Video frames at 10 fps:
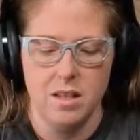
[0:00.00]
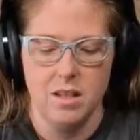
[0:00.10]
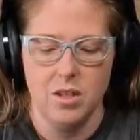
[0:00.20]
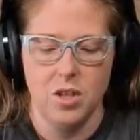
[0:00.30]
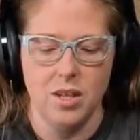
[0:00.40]

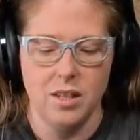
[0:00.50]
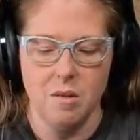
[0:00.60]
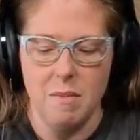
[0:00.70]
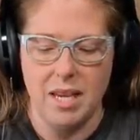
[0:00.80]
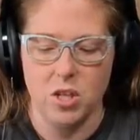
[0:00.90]
just
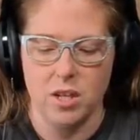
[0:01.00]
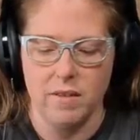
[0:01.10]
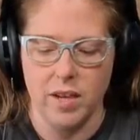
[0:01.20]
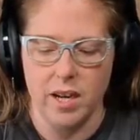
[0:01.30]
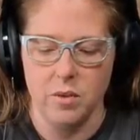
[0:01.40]
to make sure
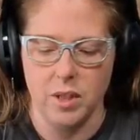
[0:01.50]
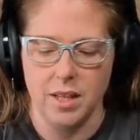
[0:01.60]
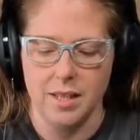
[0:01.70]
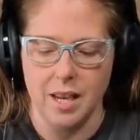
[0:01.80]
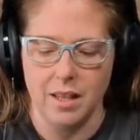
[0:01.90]
I've got a
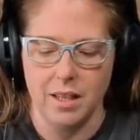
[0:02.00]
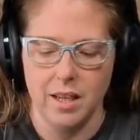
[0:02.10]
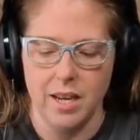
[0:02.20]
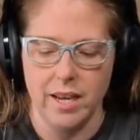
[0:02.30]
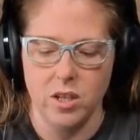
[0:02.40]
really solid
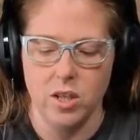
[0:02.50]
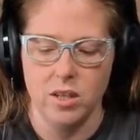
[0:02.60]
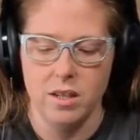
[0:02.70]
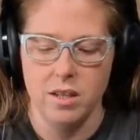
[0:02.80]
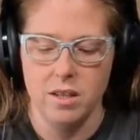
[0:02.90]

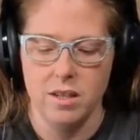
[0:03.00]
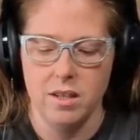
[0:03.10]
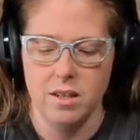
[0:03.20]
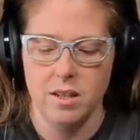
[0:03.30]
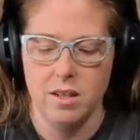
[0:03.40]
connection
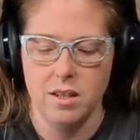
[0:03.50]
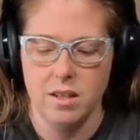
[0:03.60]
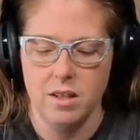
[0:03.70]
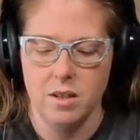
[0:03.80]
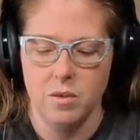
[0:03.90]

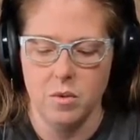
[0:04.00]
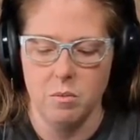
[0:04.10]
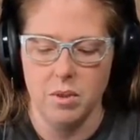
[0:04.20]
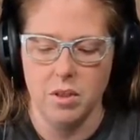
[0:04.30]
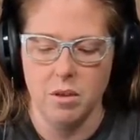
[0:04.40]

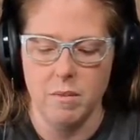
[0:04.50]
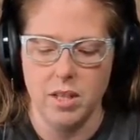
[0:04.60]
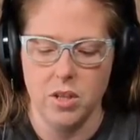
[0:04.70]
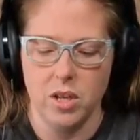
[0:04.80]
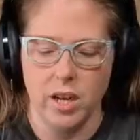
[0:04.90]
when building my
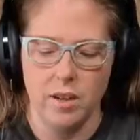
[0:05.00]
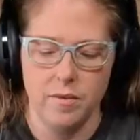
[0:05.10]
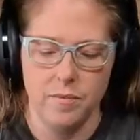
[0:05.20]
circuit.